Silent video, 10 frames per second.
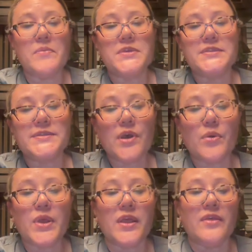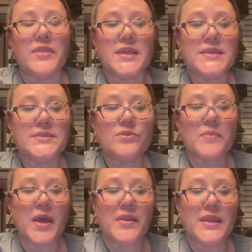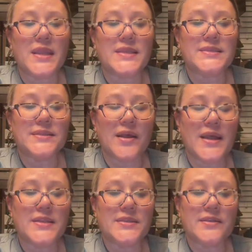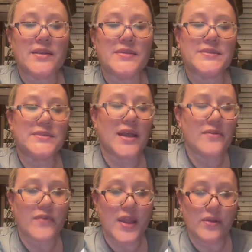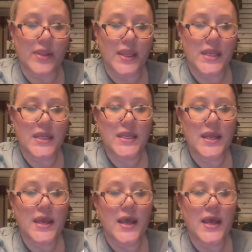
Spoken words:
So this normality is not violated.